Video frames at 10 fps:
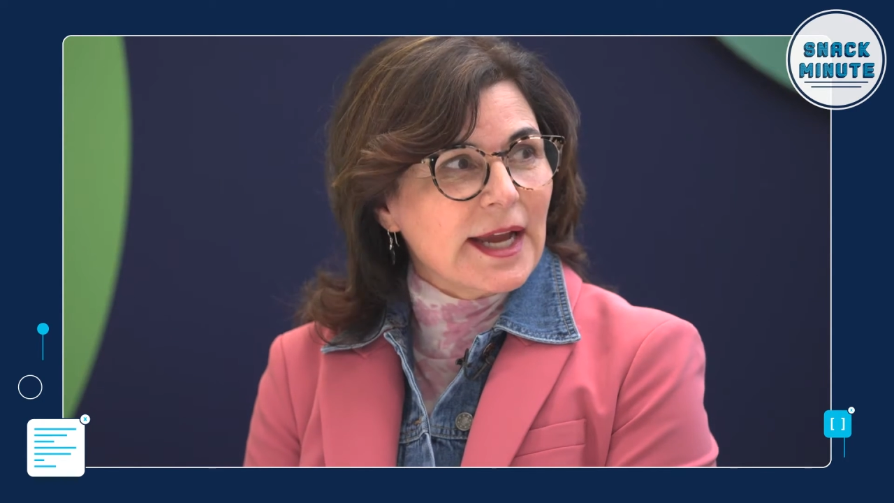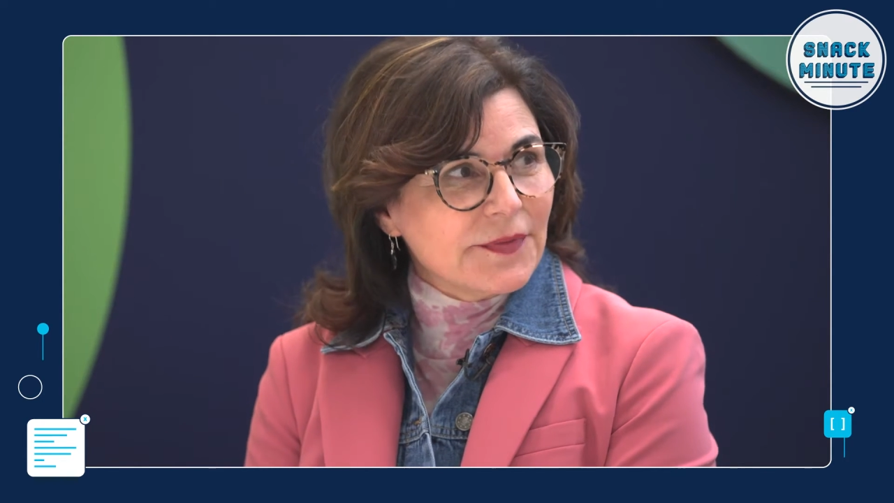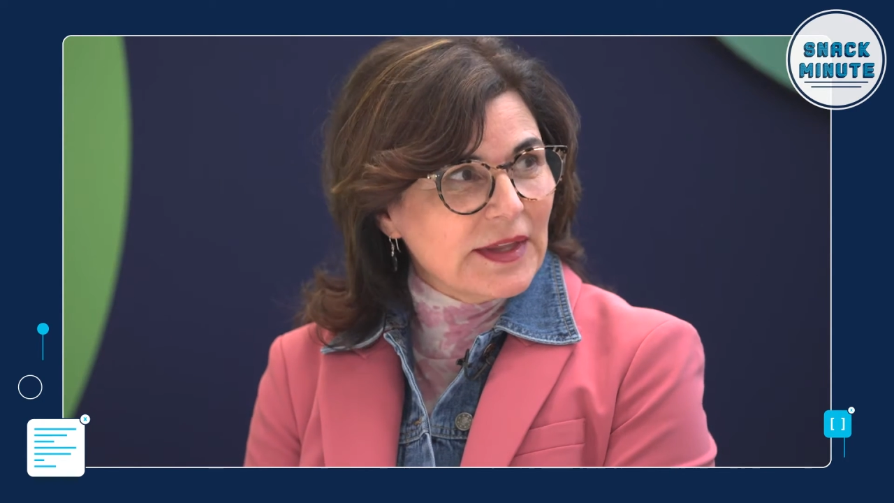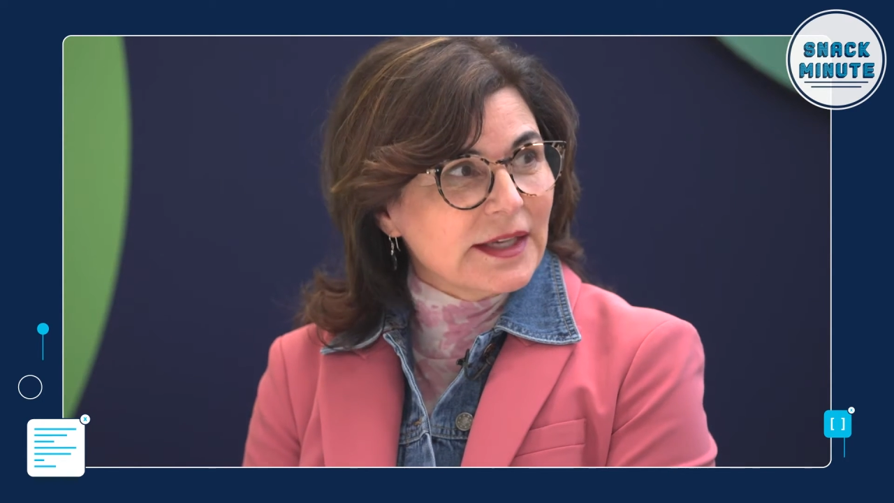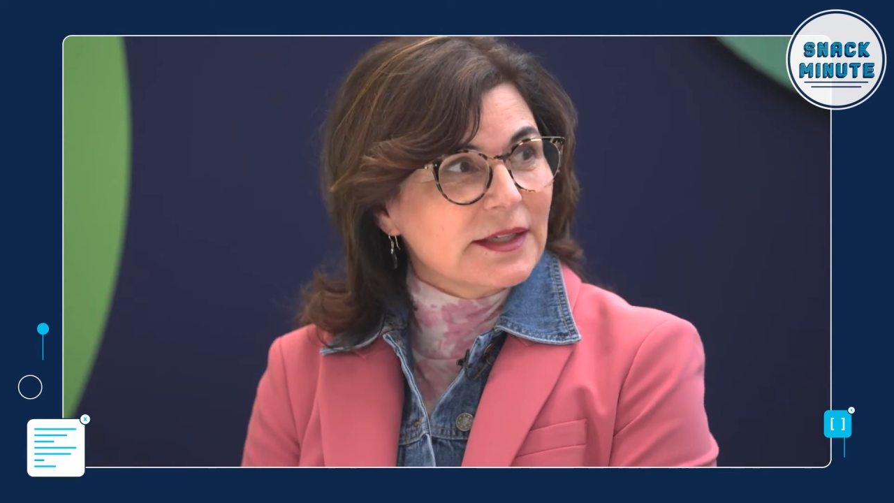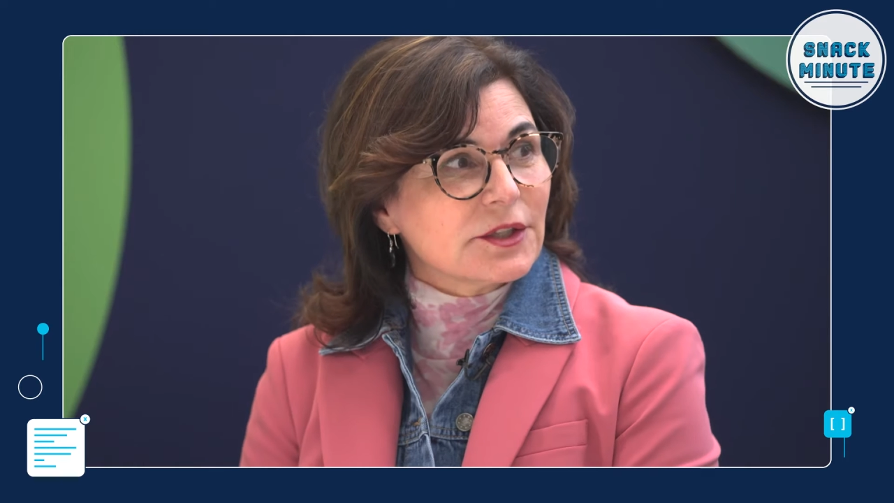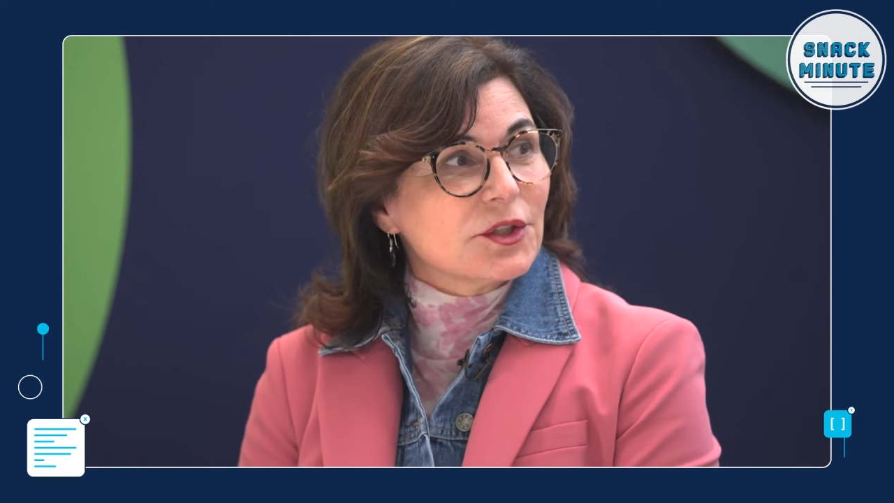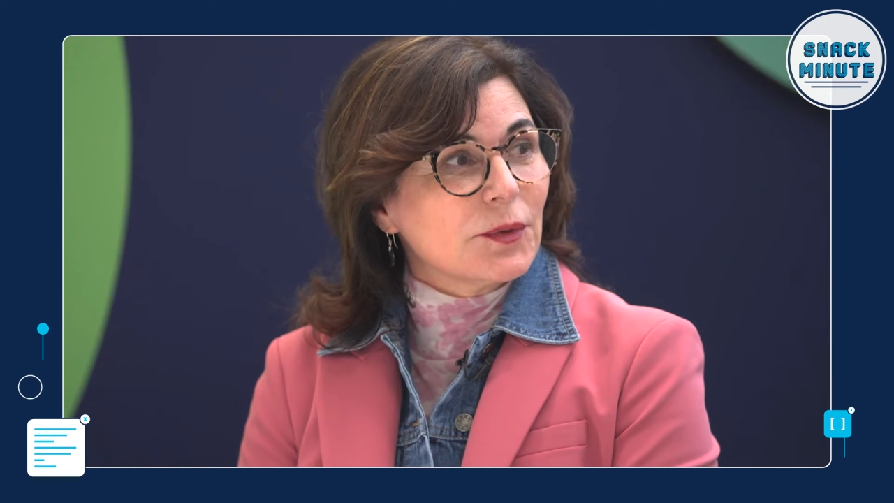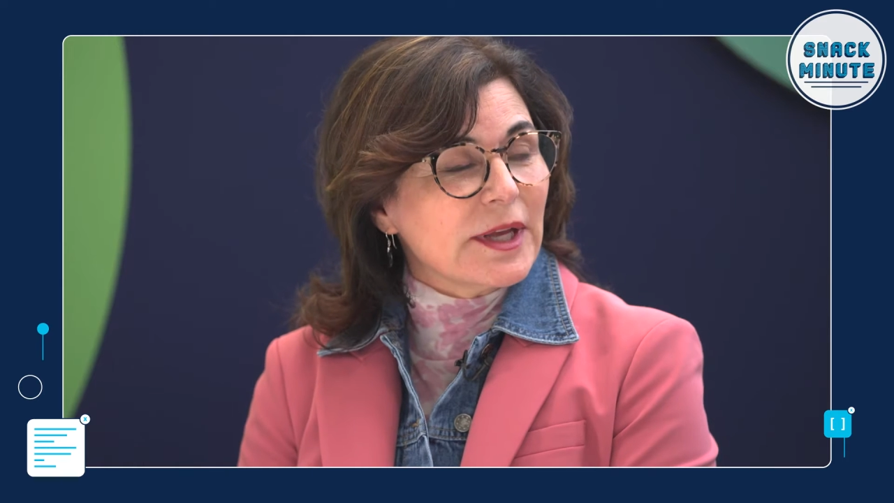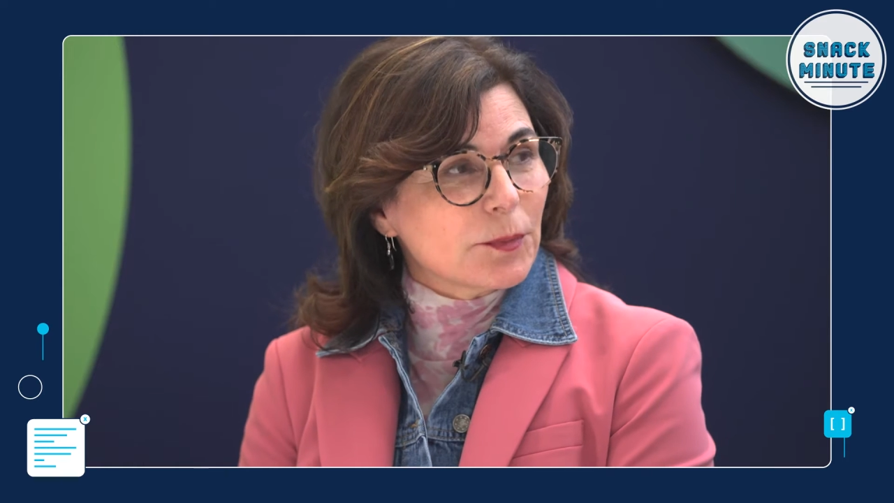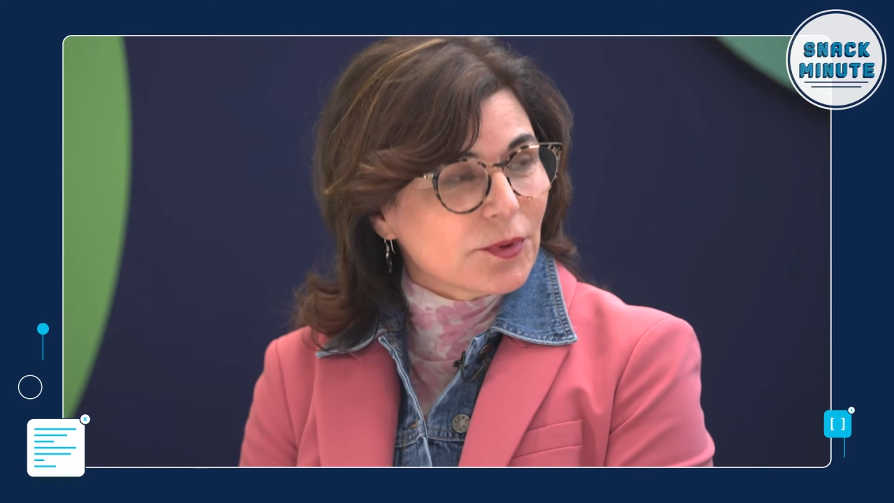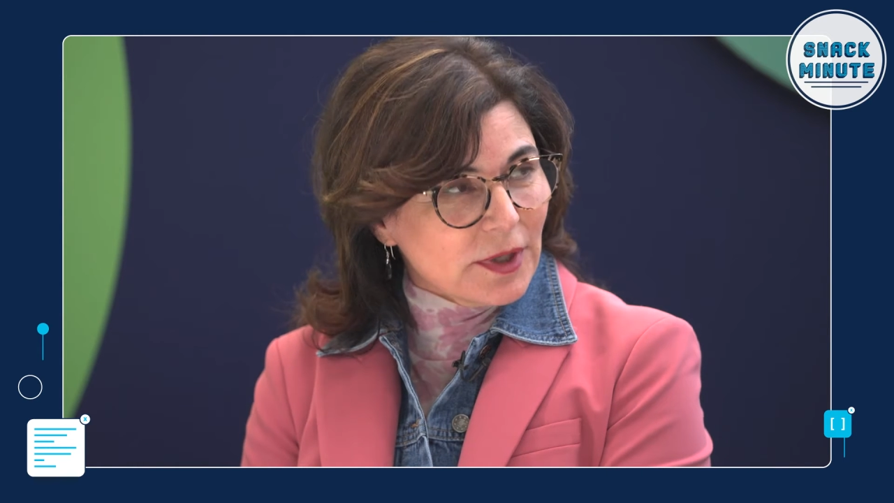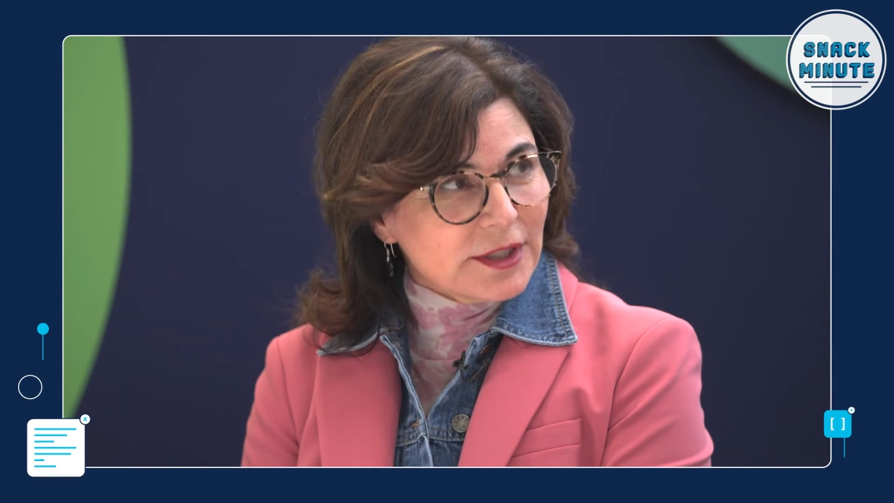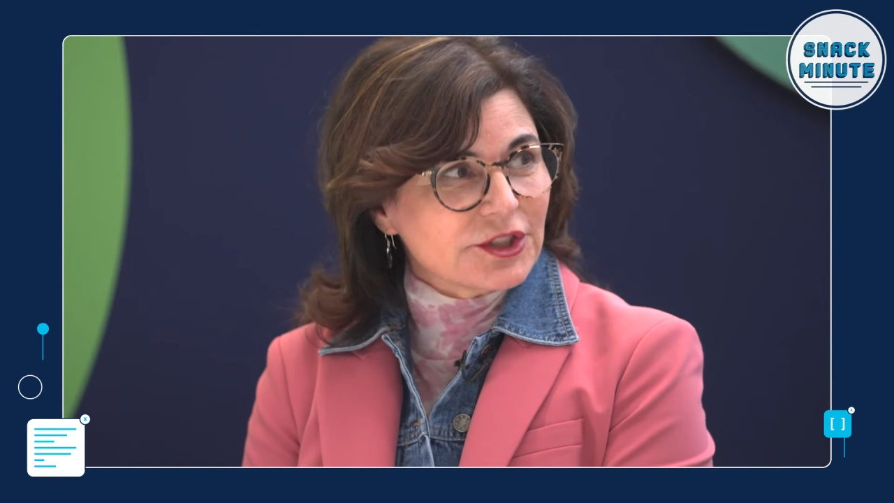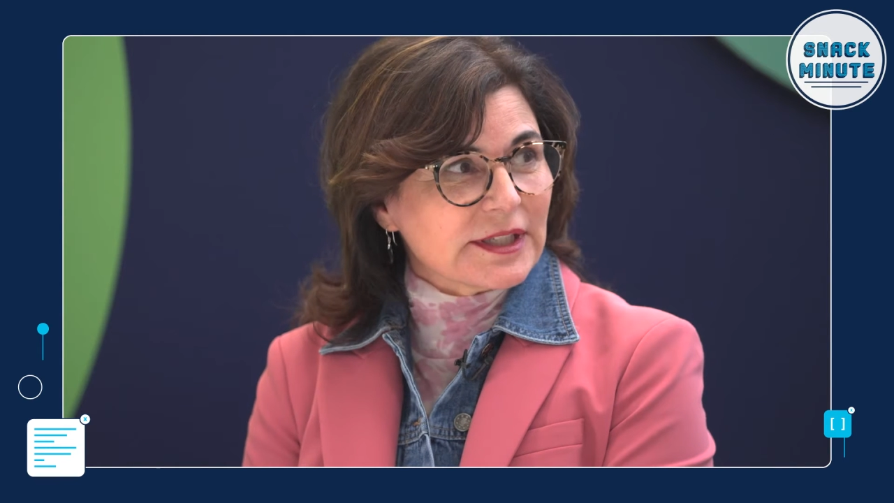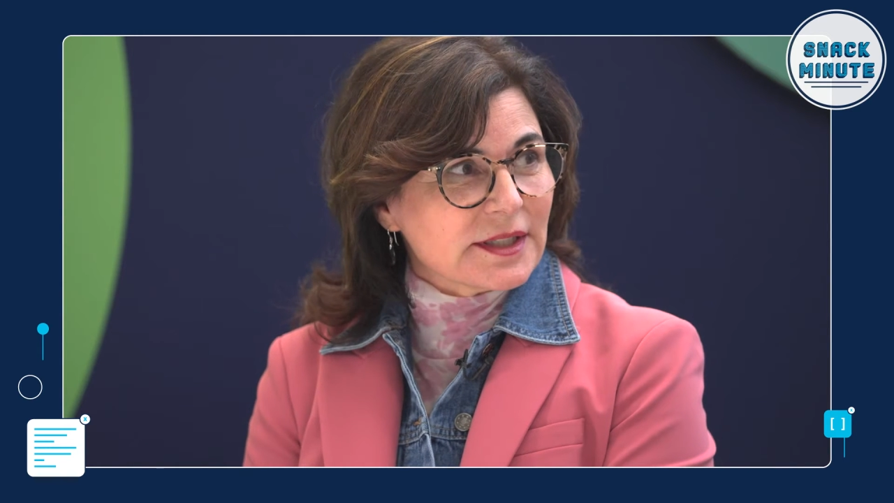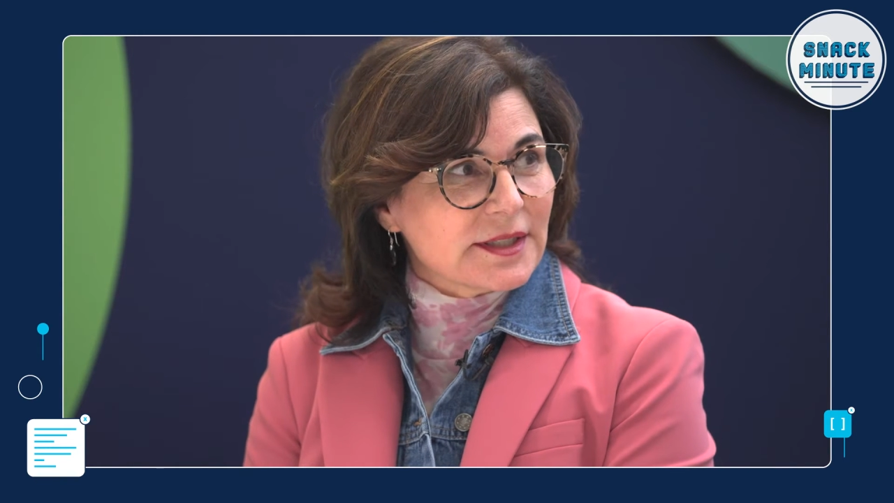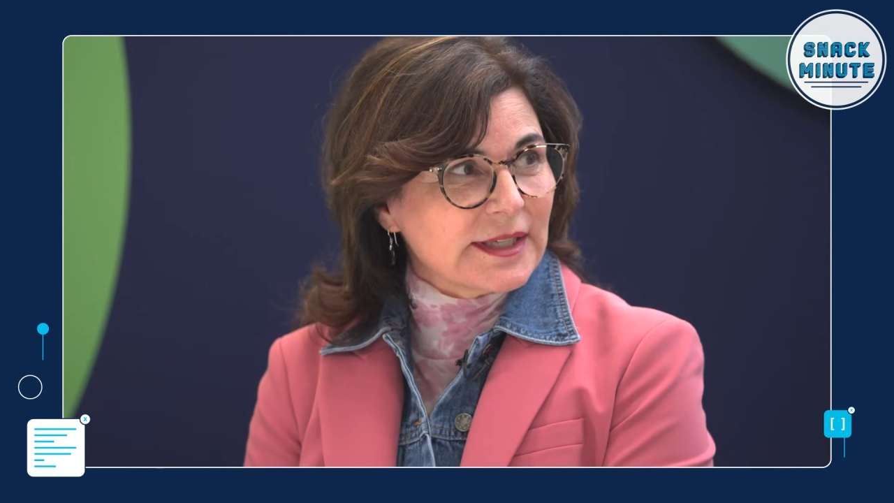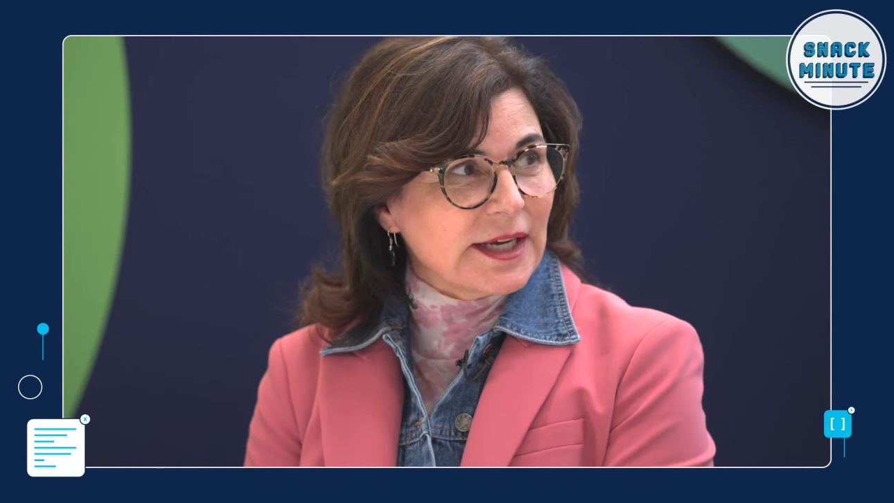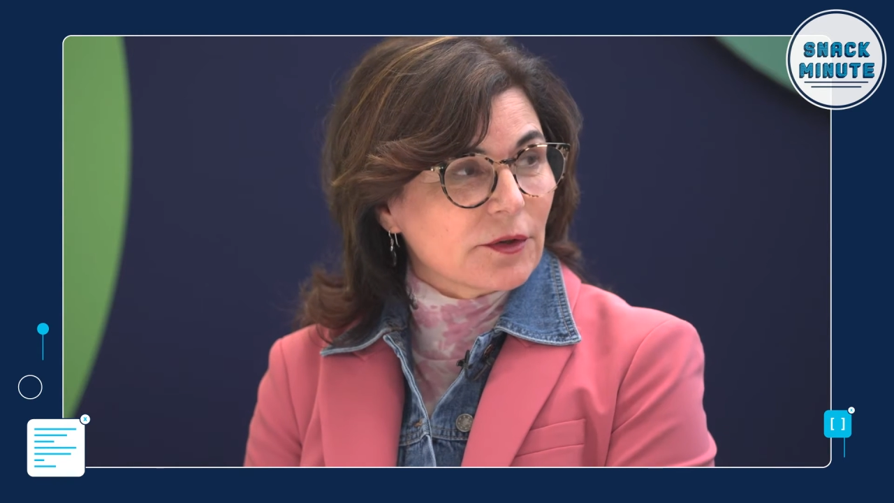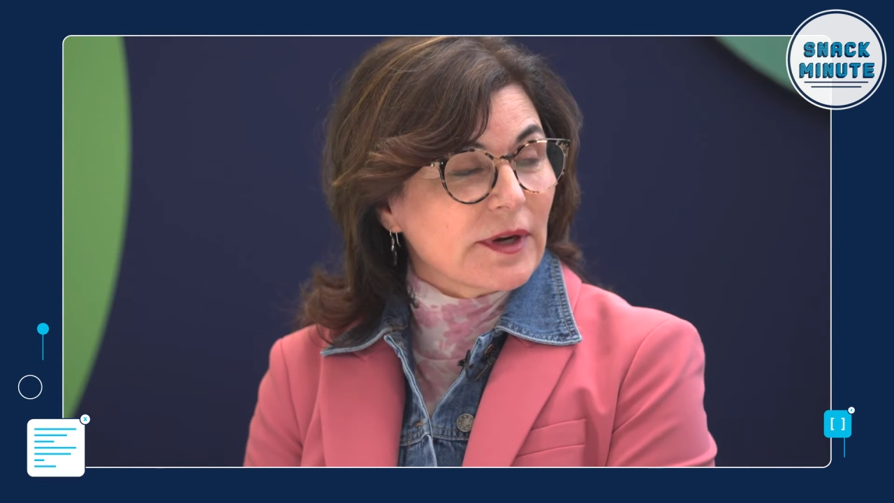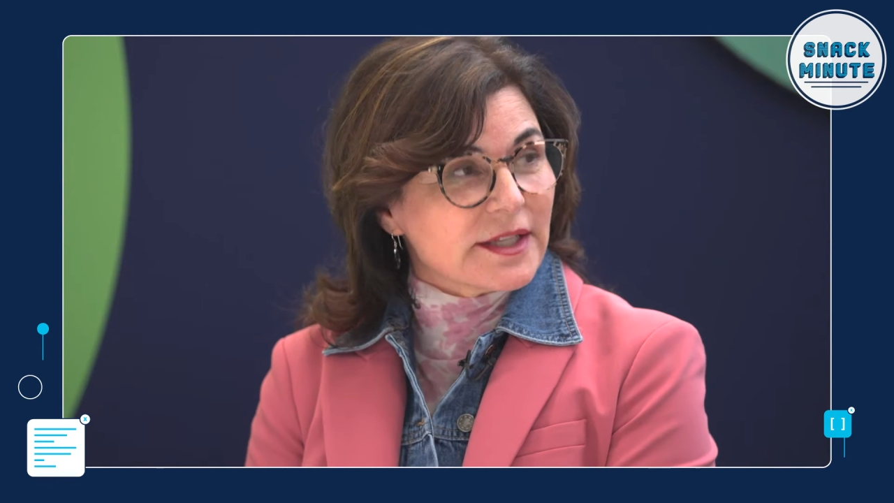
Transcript: and then do a project together